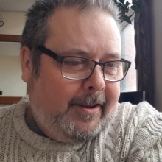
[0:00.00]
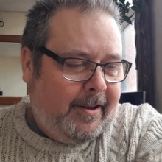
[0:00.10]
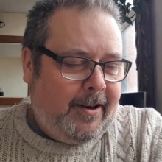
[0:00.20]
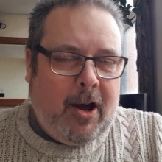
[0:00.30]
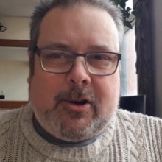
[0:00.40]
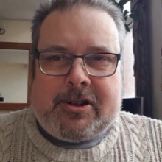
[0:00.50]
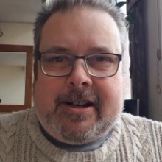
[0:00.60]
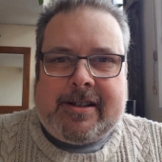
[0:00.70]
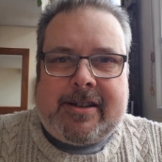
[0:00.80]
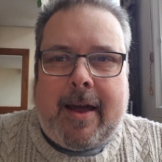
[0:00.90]
and Auntie
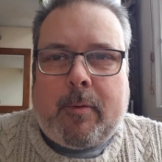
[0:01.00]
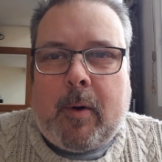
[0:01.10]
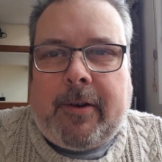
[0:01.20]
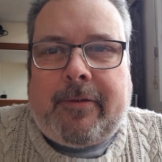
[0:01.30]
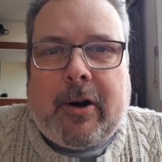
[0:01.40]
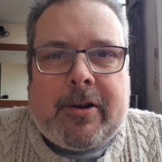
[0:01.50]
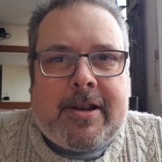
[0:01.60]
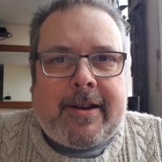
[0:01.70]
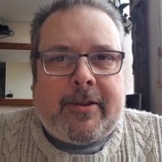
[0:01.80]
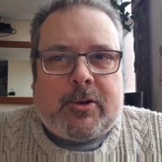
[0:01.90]
is never one for
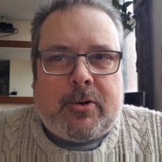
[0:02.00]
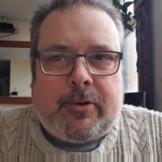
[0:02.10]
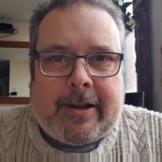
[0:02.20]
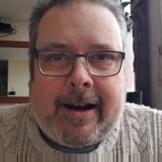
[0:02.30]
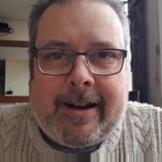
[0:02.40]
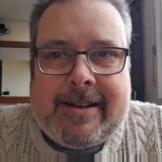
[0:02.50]
telling the truth lately,